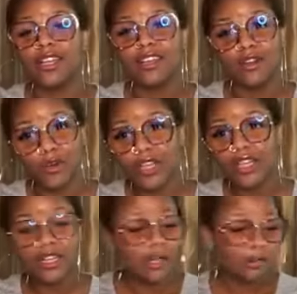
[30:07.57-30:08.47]

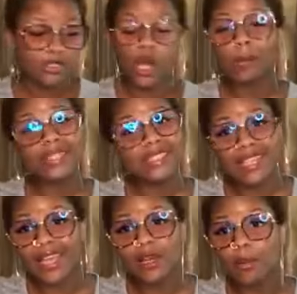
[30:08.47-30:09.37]
okay? But don't be
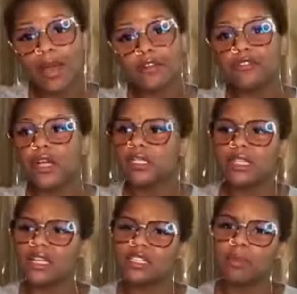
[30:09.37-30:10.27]
scared about a fucking
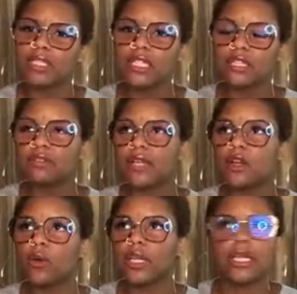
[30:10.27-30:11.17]
thing, especially if they don't
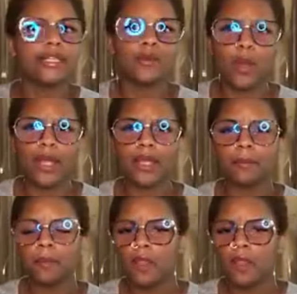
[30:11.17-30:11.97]
in any way,